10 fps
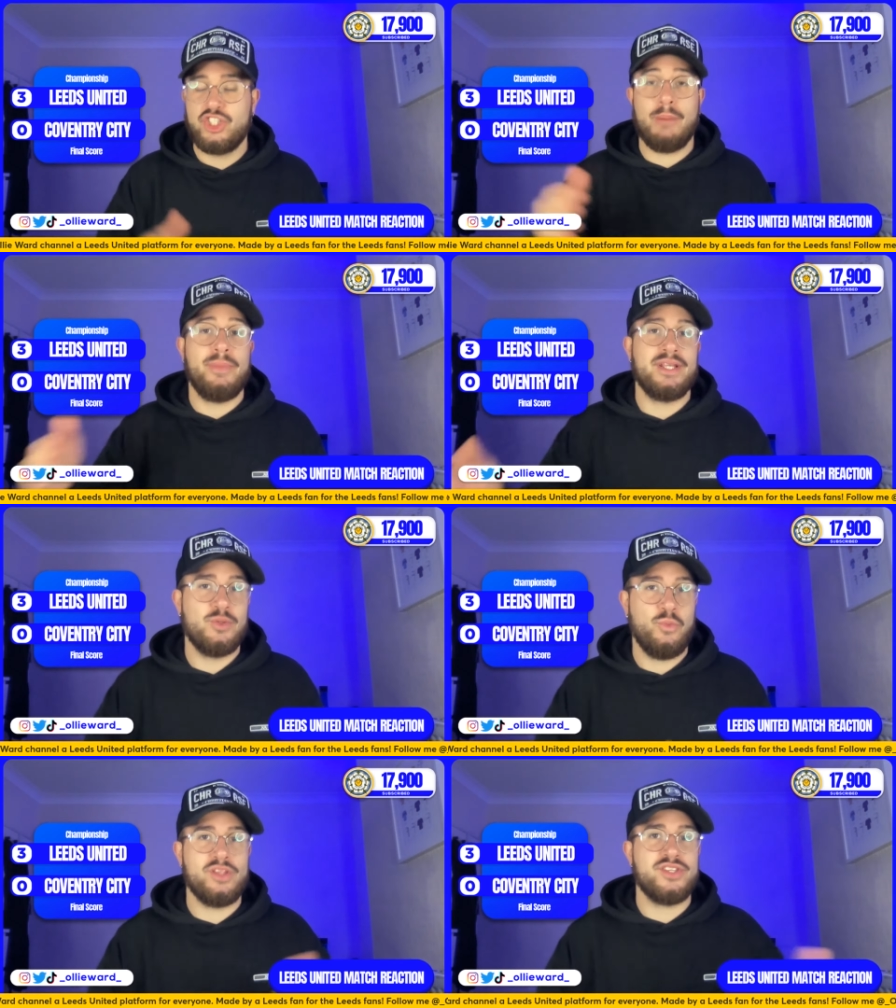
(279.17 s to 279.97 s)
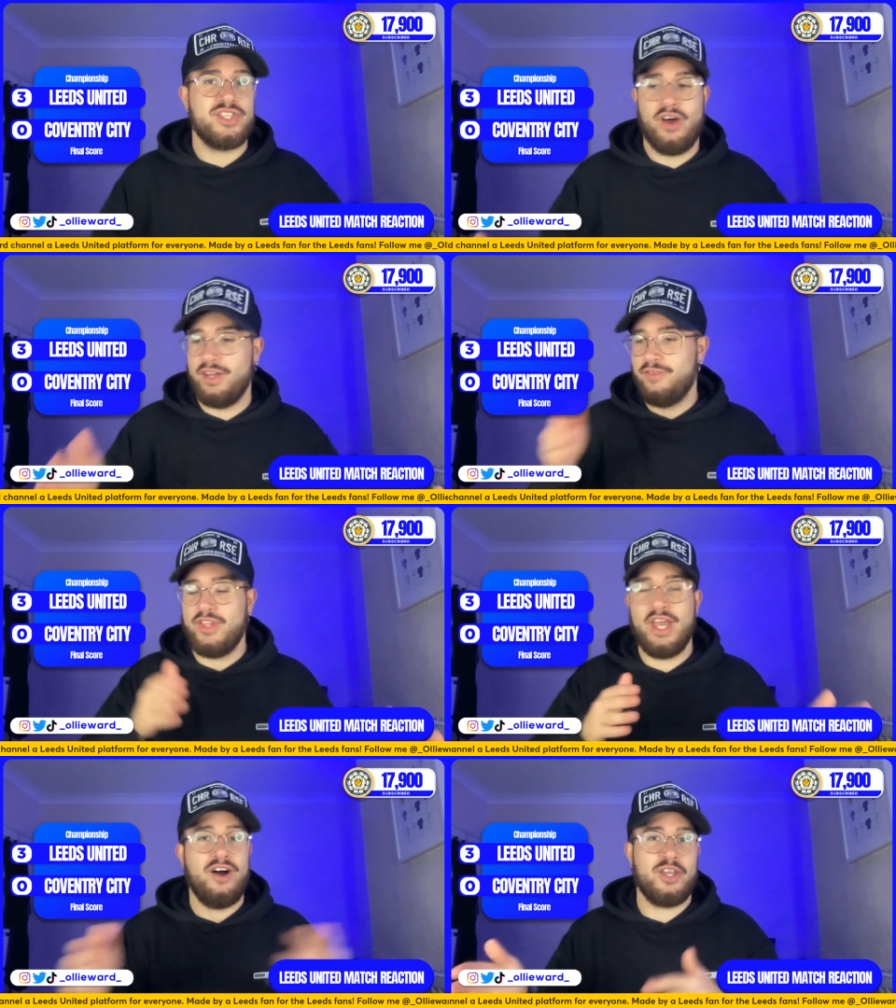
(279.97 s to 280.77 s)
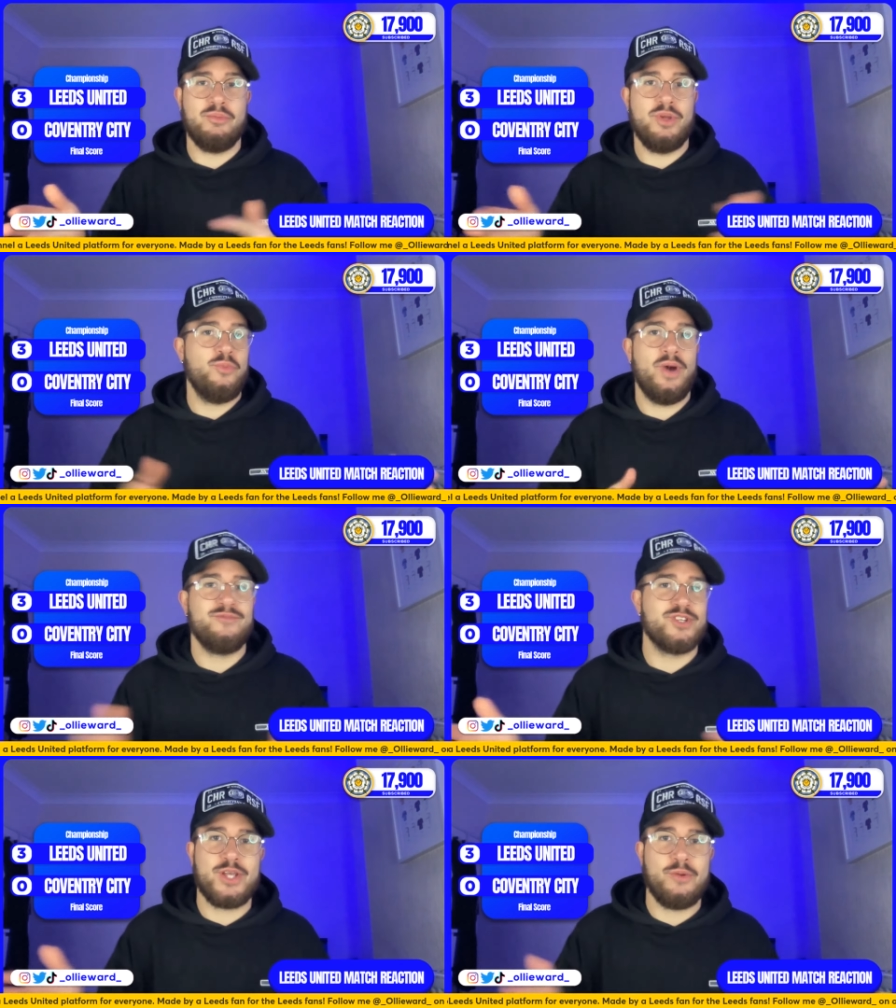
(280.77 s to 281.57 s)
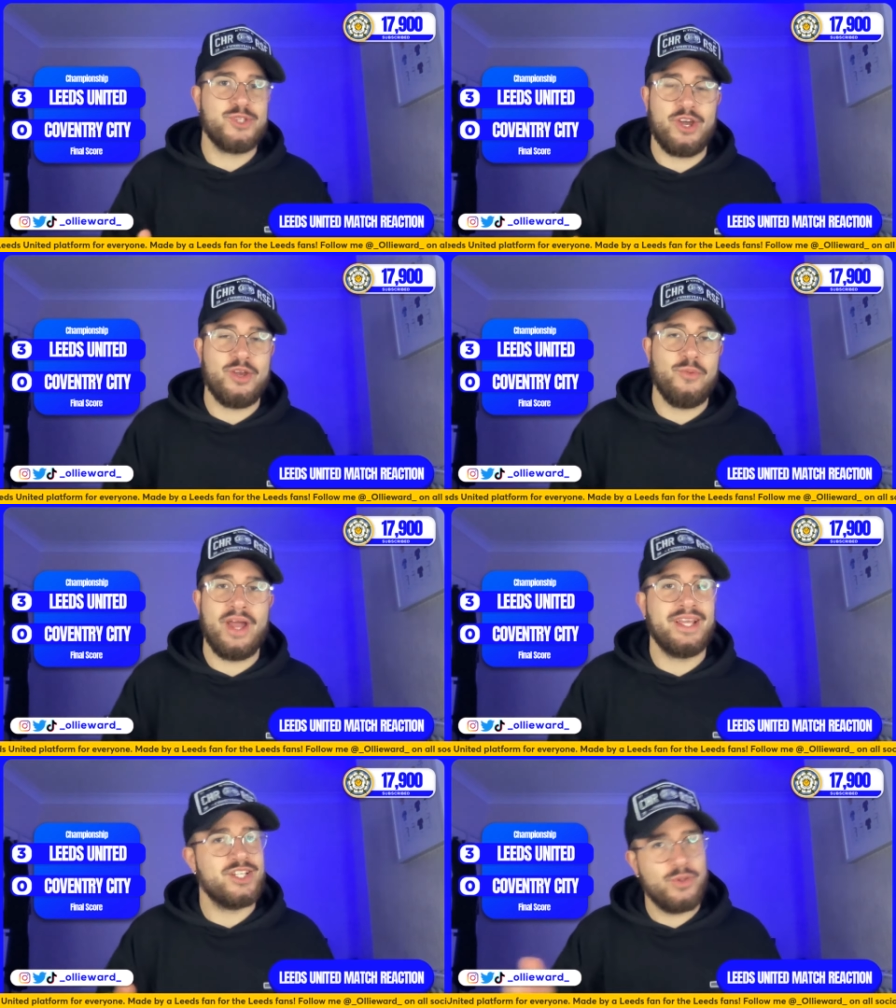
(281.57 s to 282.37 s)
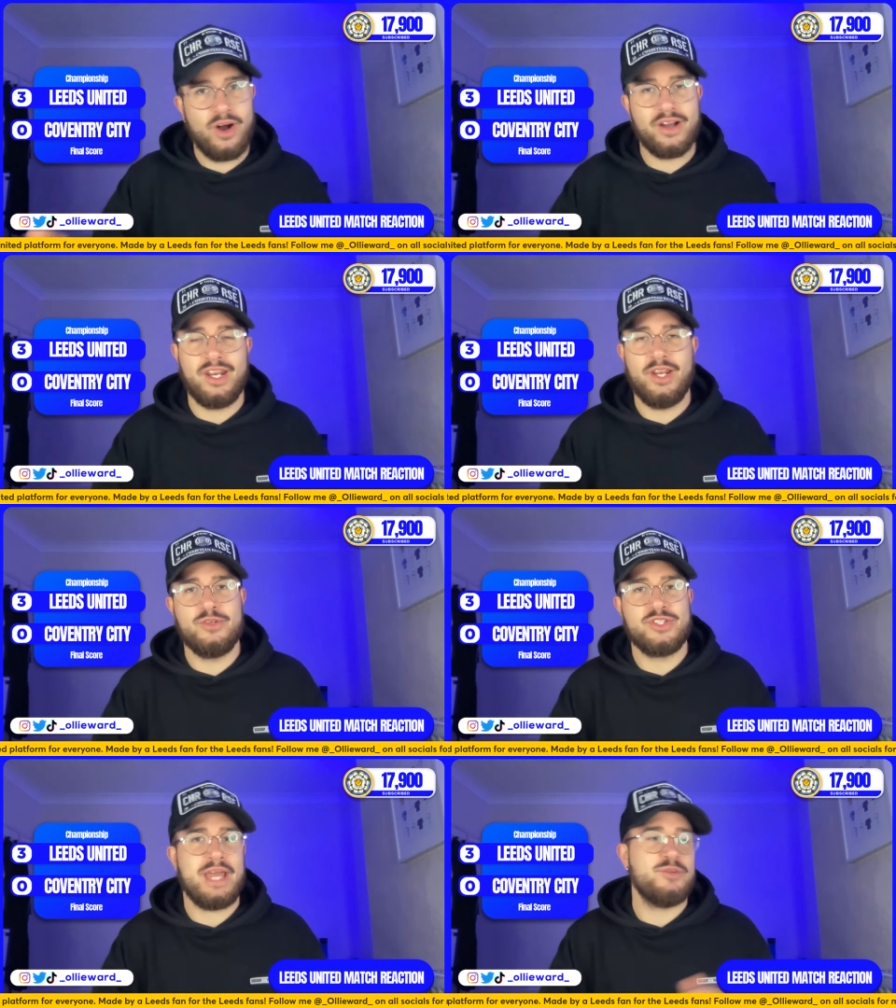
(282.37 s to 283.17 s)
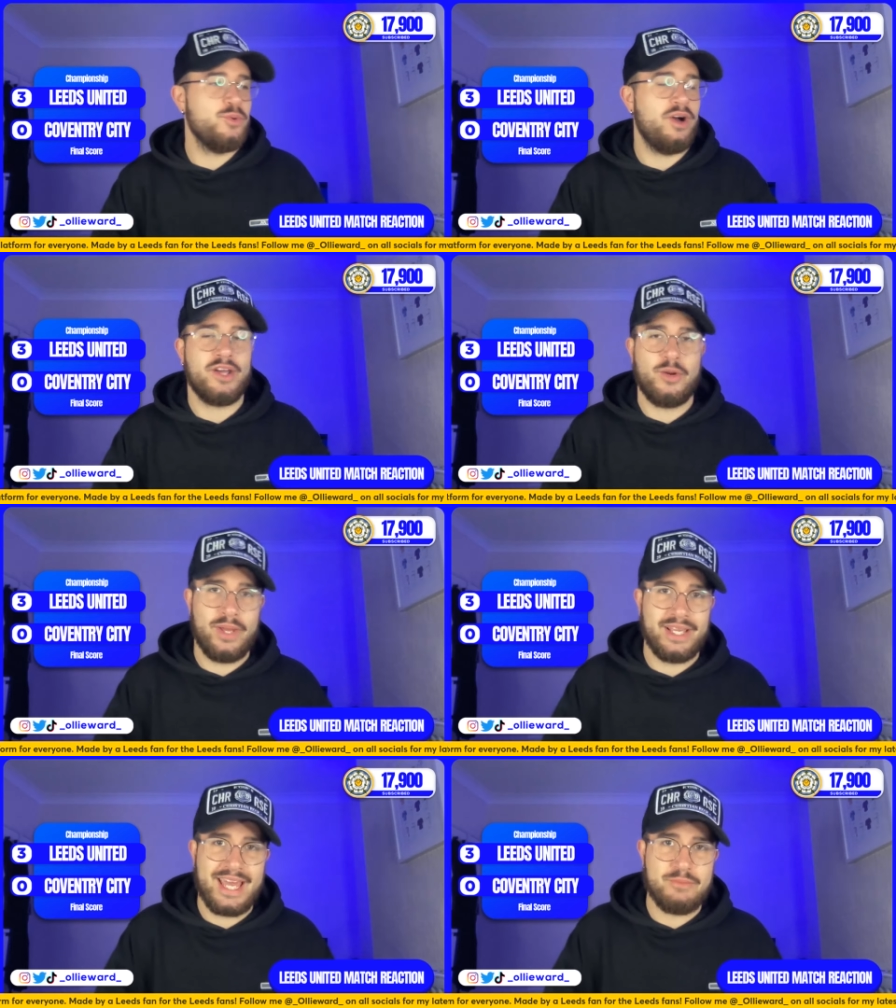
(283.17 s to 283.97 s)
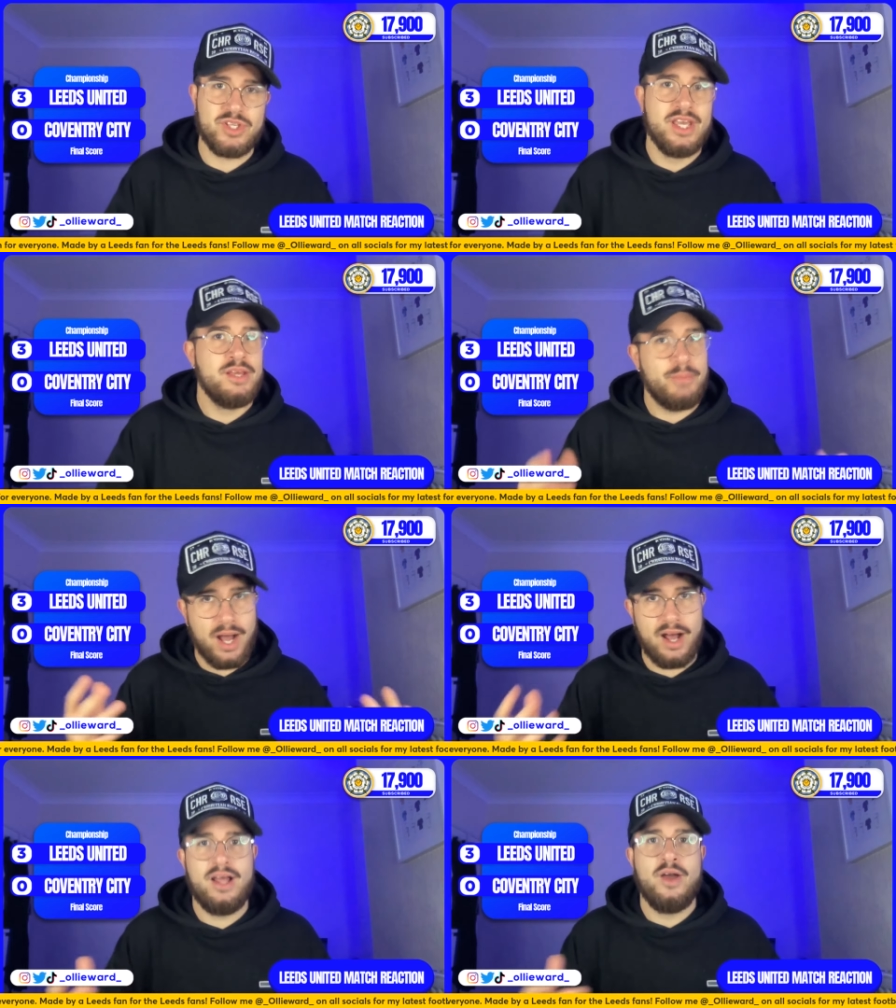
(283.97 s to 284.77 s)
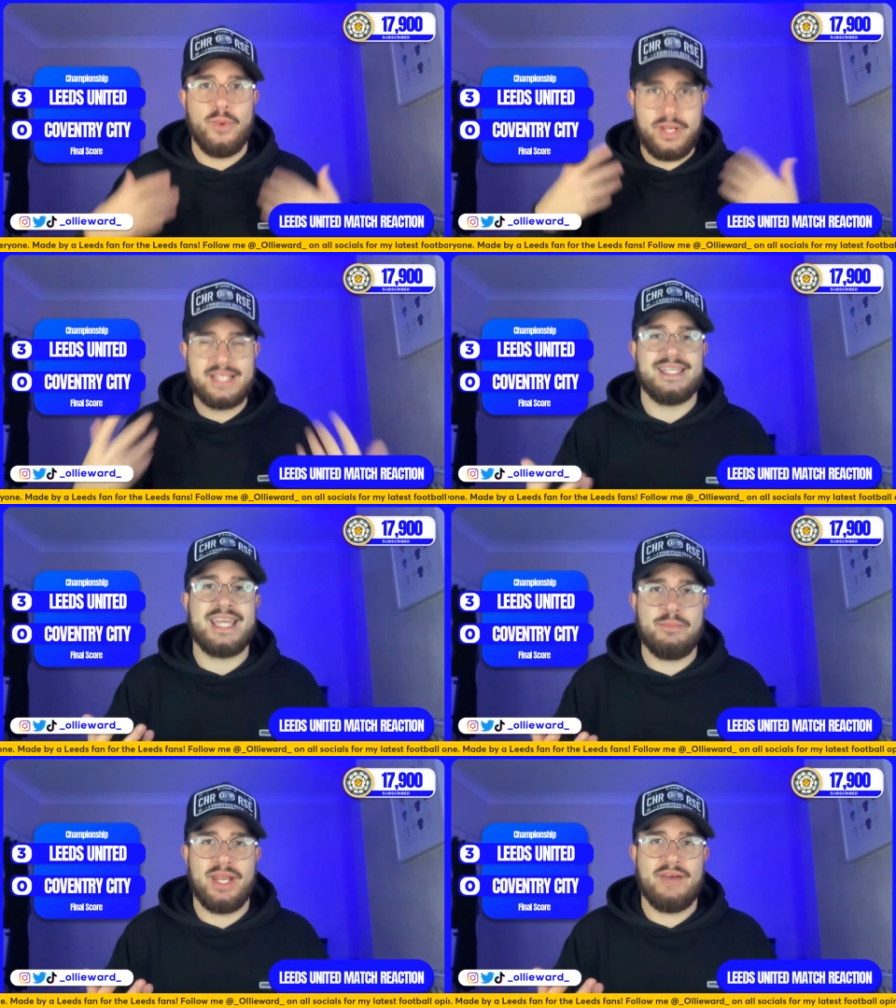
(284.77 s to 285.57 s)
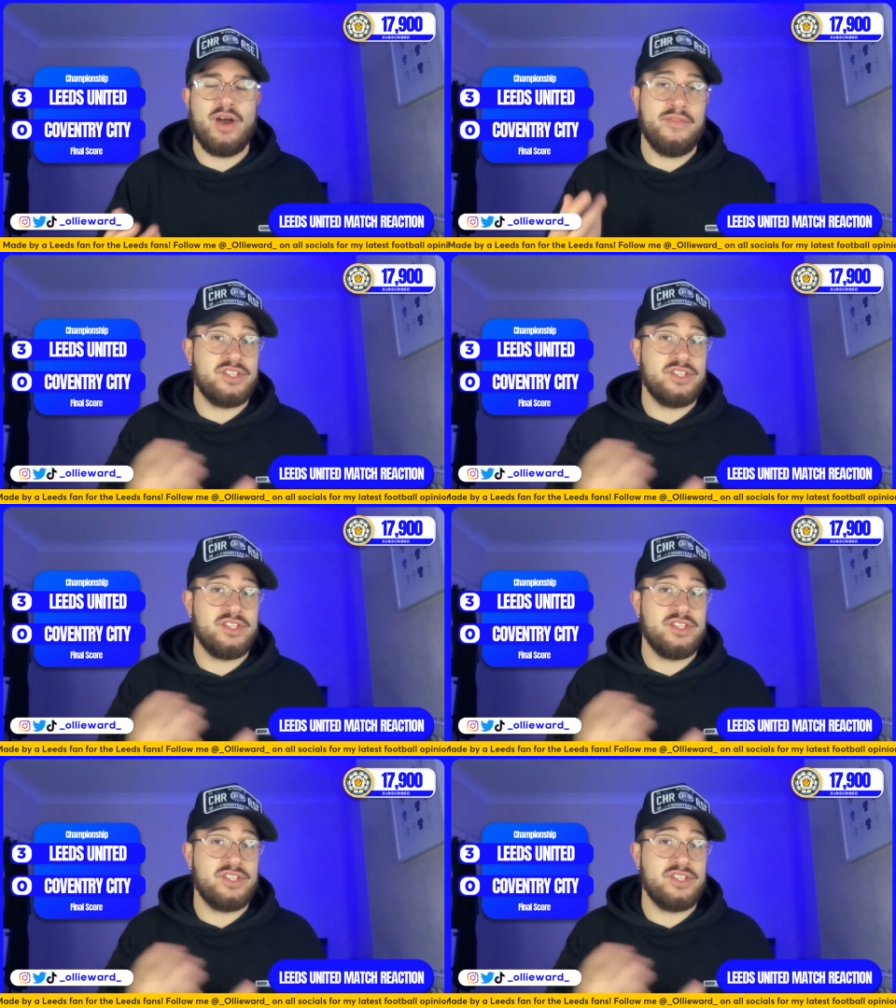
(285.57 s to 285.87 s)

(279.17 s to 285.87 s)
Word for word: jumping to one side of the argument when results go your way because you are going to lose games, you are going to win games, but we need to keep a level head.